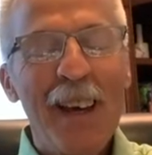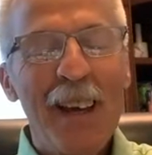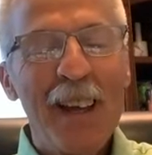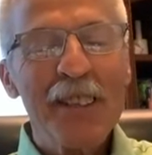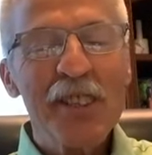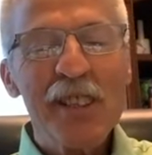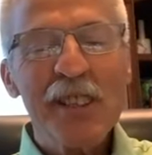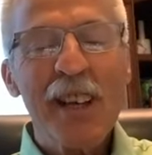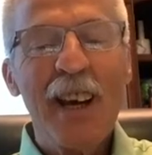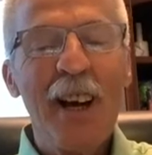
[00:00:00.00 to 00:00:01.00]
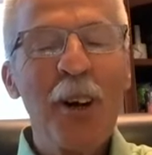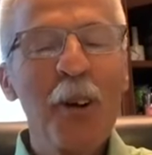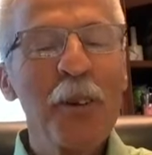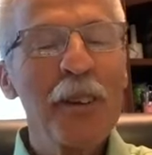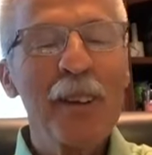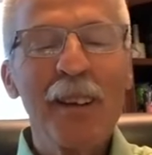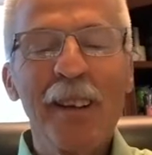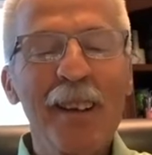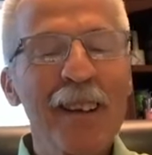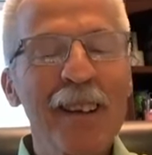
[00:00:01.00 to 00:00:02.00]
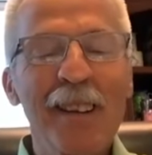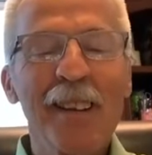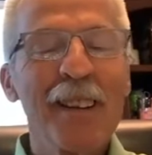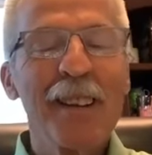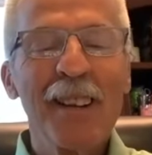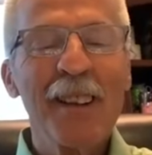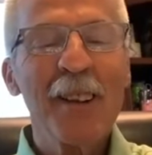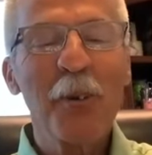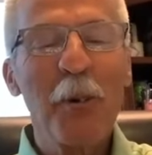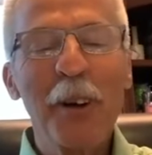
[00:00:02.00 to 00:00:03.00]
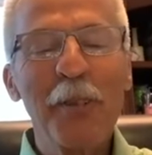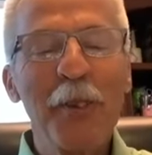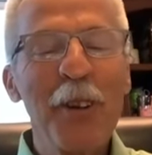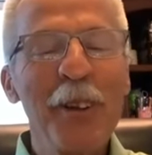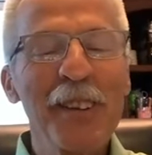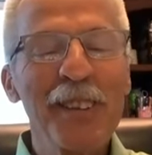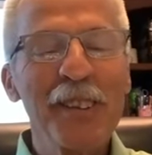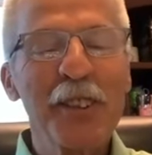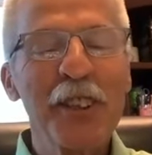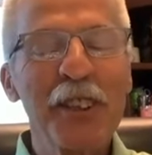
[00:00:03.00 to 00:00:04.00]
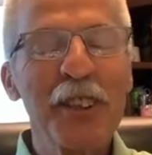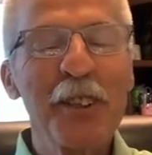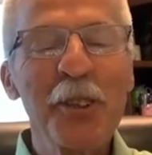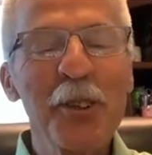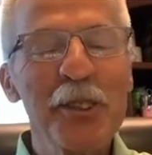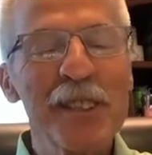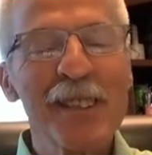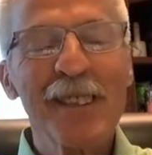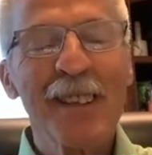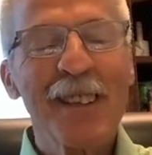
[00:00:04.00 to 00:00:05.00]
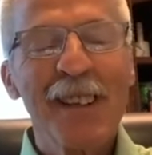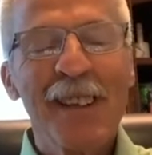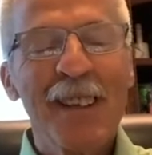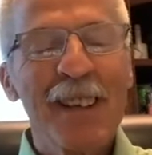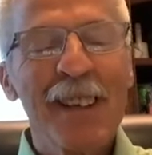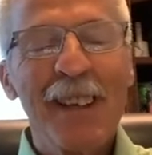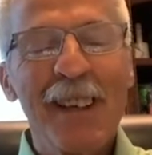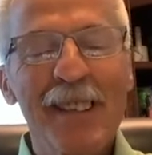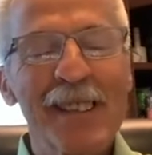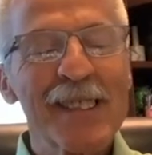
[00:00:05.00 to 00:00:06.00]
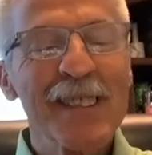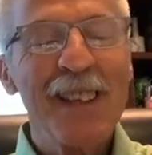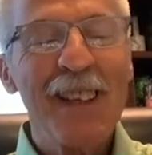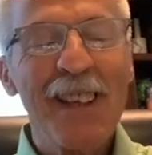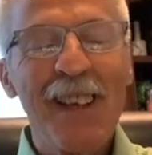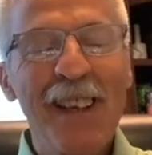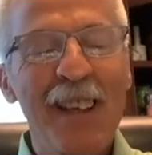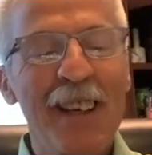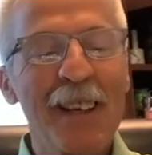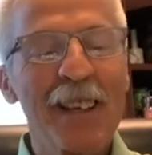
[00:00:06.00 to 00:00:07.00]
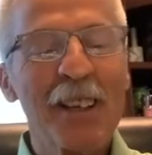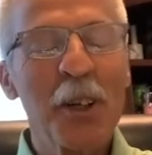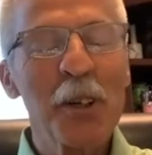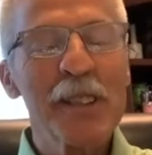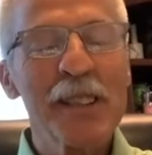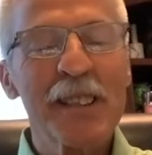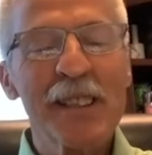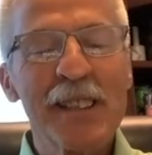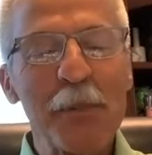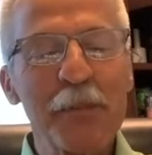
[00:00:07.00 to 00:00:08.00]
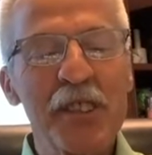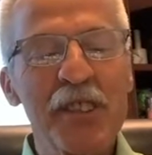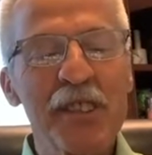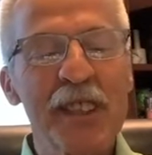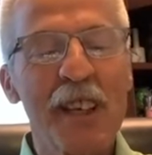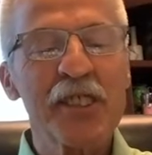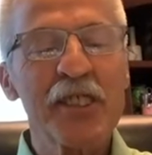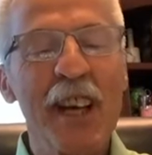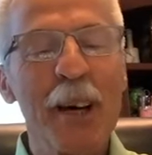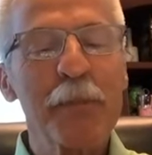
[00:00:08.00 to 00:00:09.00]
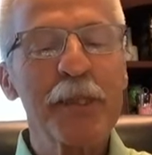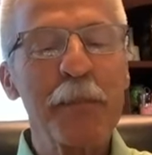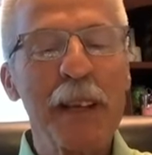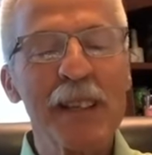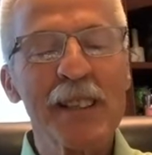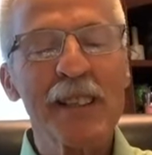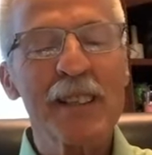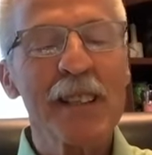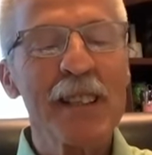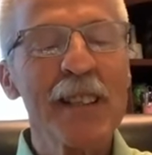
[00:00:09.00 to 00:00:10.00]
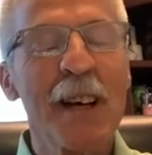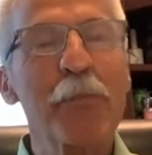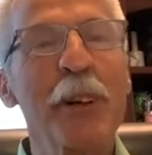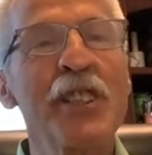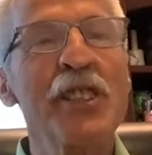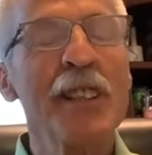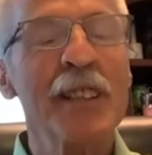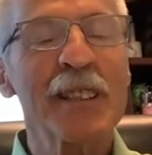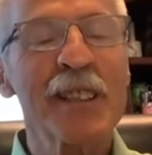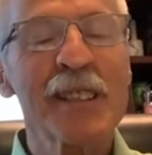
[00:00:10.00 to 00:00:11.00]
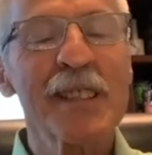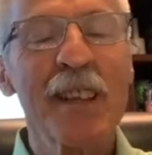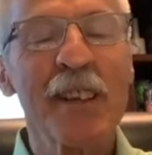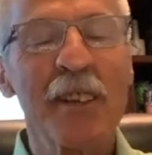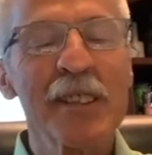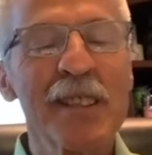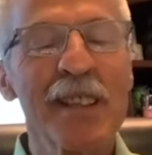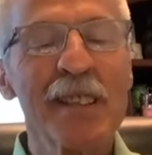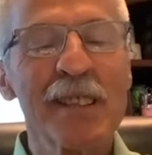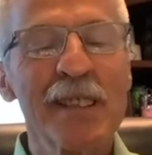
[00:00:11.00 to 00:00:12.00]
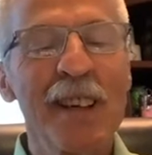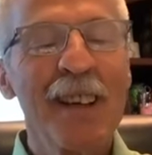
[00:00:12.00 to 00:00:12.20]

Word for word: and, and just how wonderful good news it's he uh, goes into such such depths because he's he's not preaching it to sinners. He's